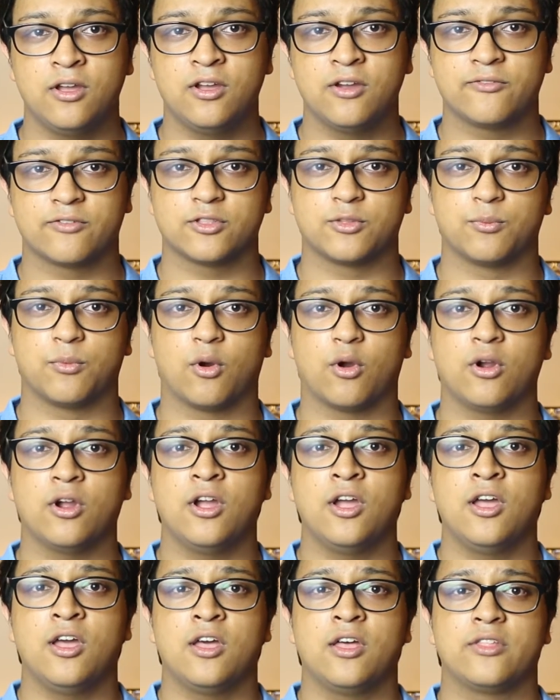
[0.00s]

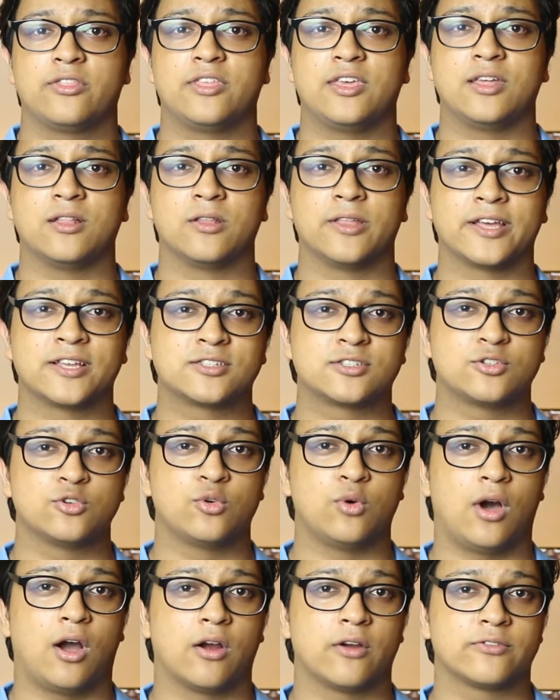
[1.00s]
Furthermore, the links
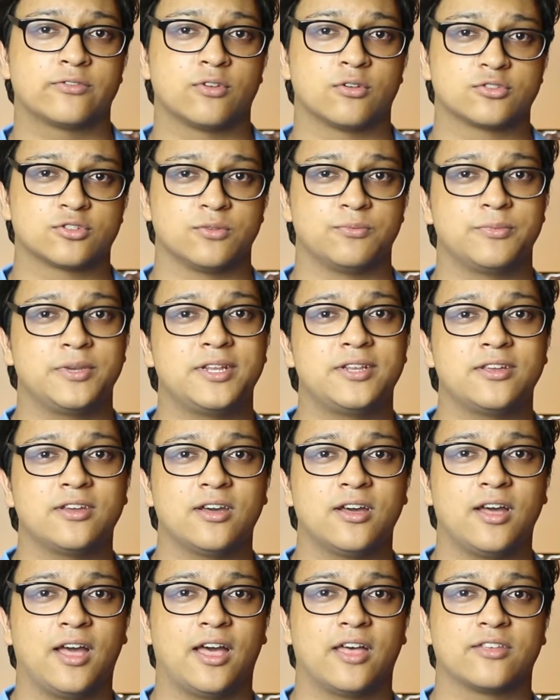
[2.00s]
to our social
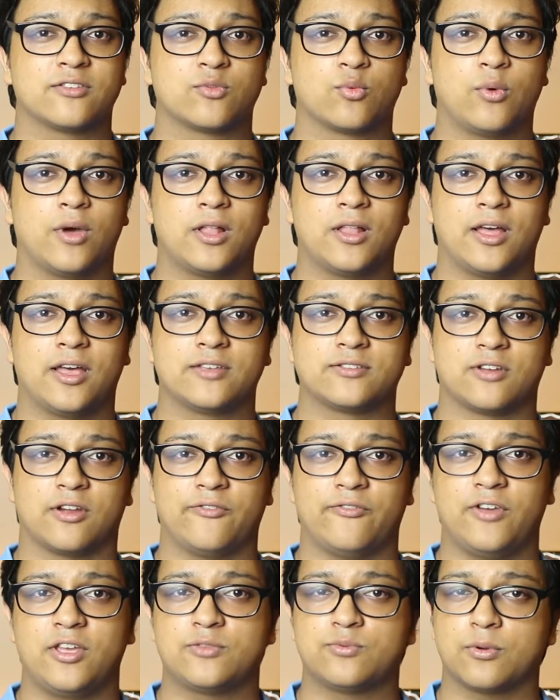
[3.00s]
media as well as our
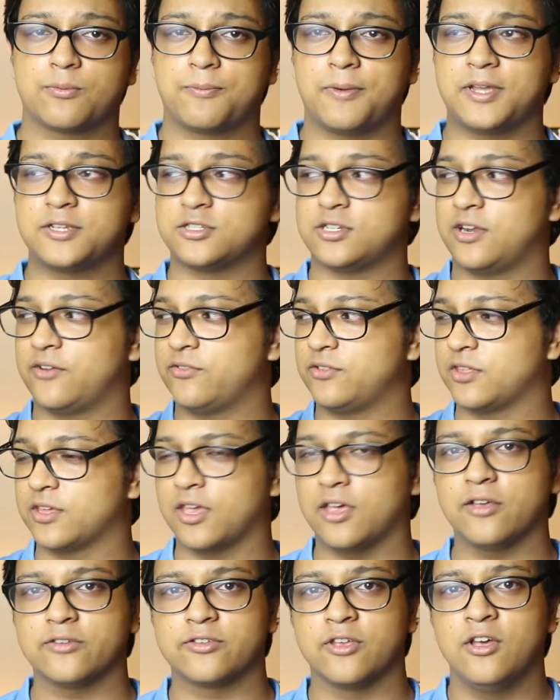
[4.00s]
Facebook page and
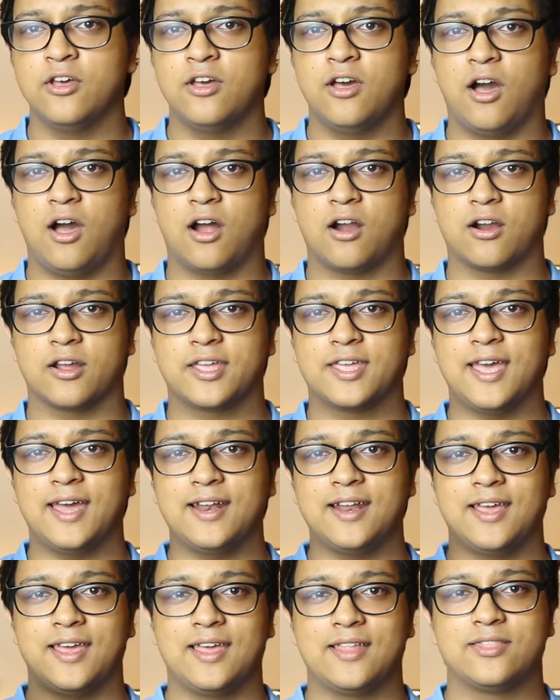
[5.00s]
everything else are
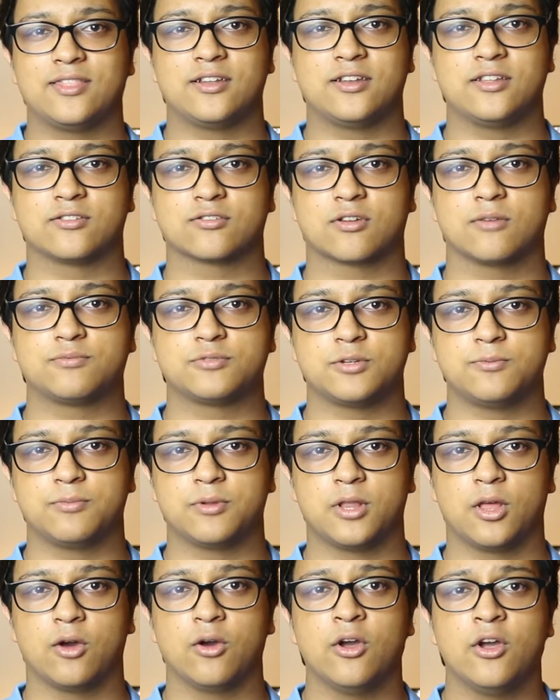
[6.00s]
again in the description
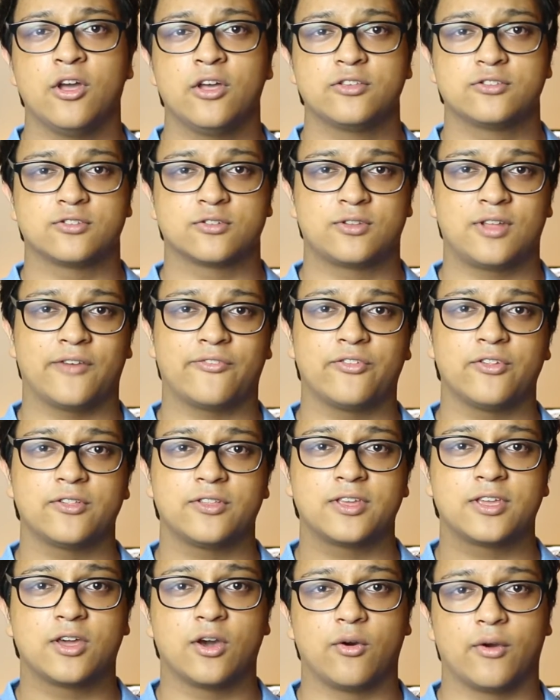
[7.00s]
below, so
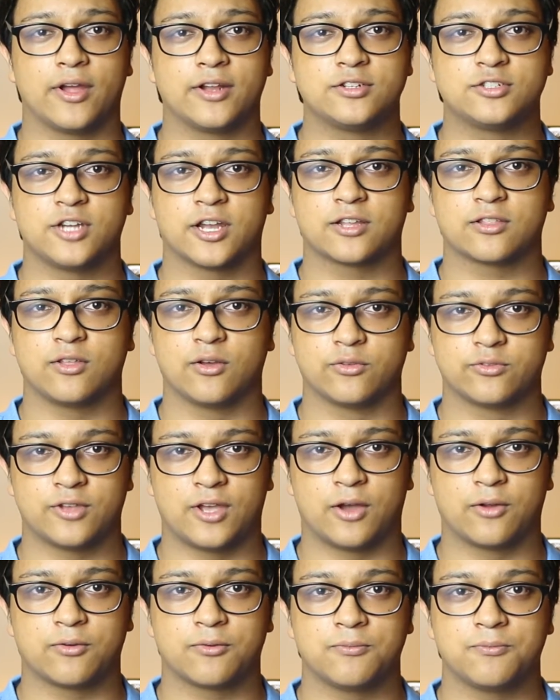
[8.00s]
definitely go and check those
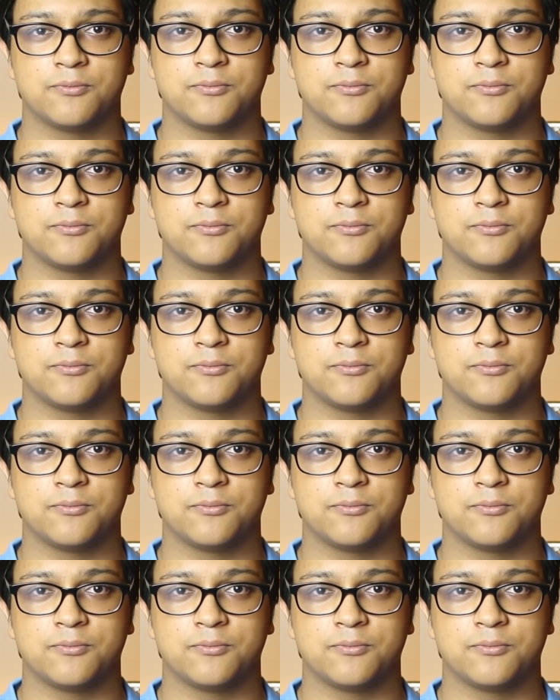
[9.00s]
out.